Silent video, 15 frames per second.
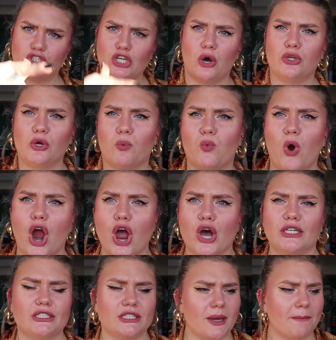show the
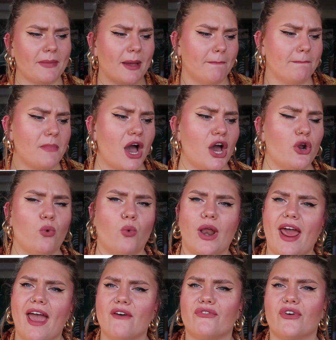world that you can be a model,
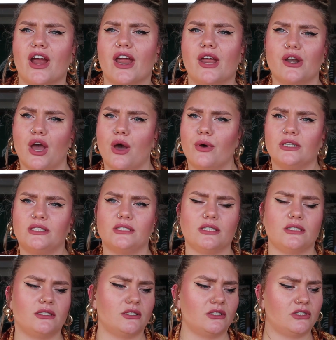whatever, you know, it's
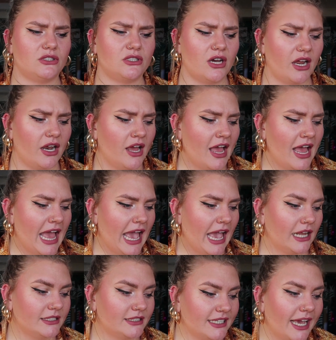it's it's not.
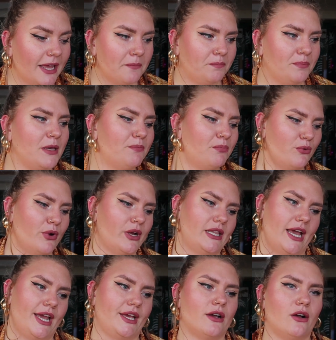And then people were
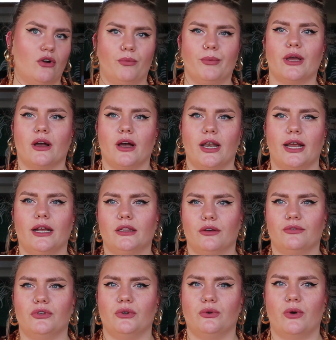like, oh my god, I
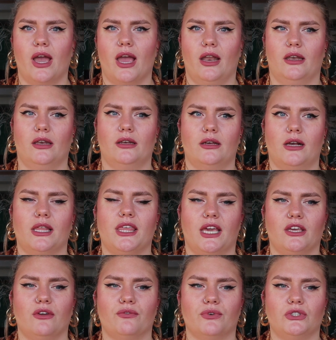love you, and
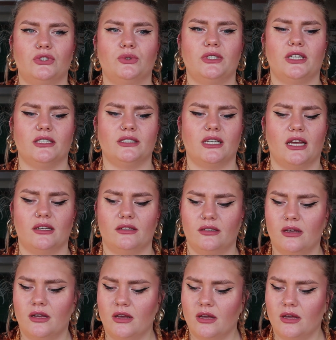thank you for doing this.
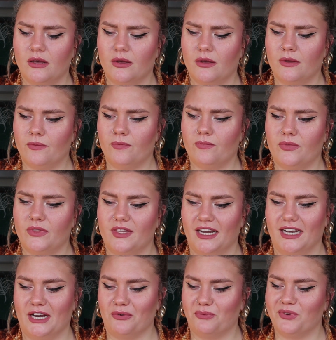And
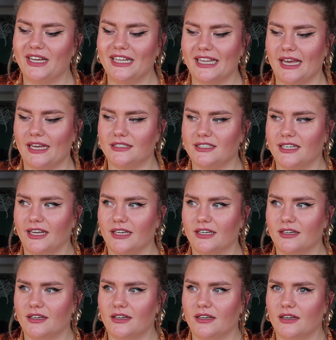then I realized,
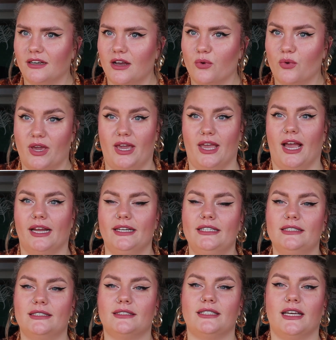like, okay, I
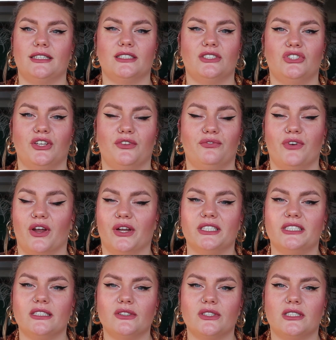need to take this shit very
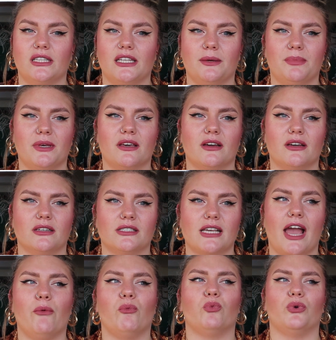seriously, because
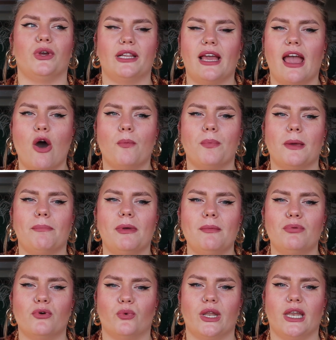I'm really helping
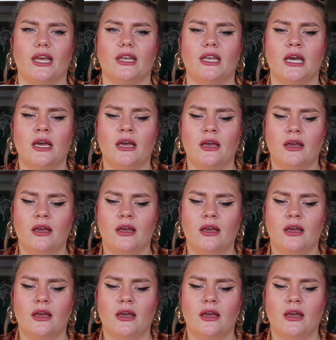people with it.